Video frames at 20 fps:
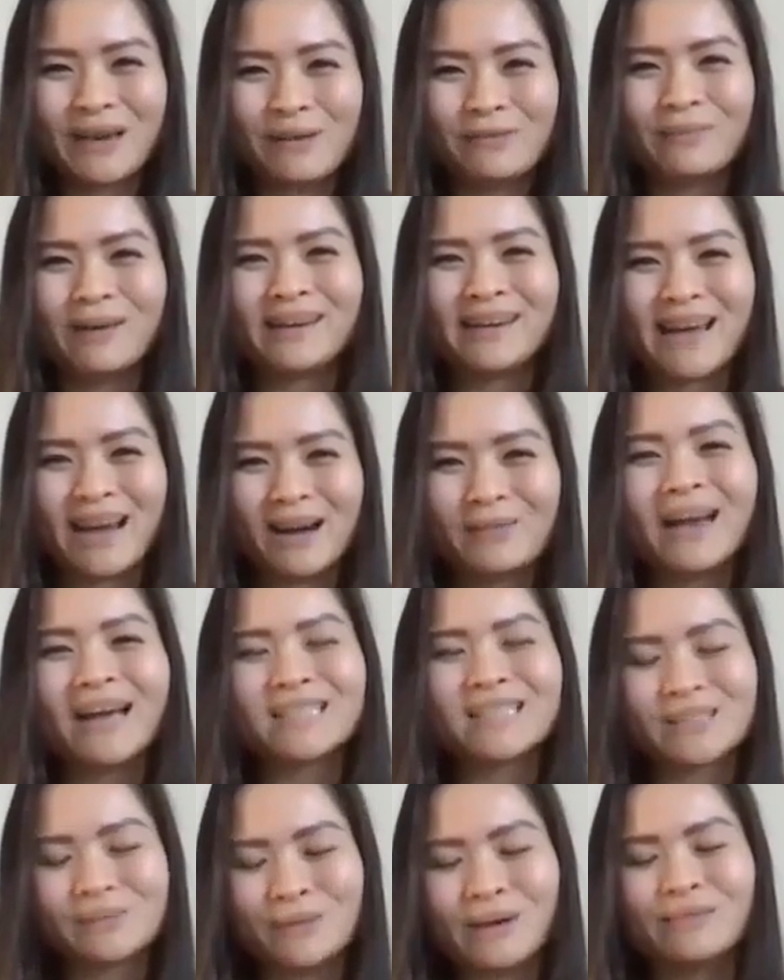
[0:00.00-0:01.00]
my dad would
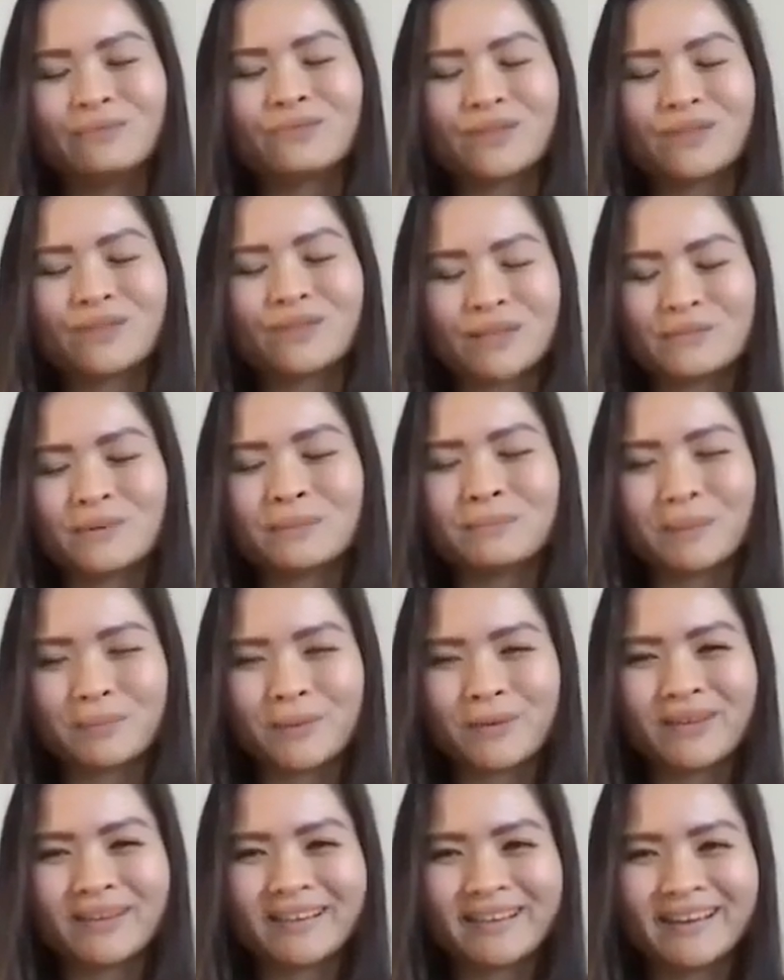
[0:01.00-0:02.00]
actually went first with my
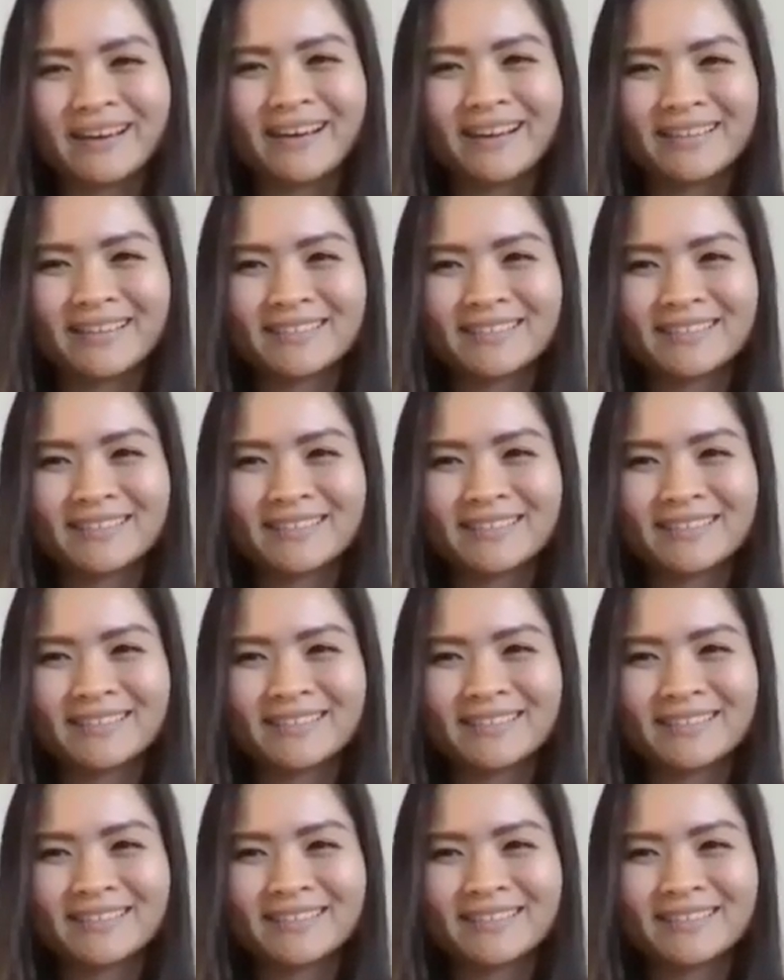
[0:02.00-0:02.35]
brother. Yeah.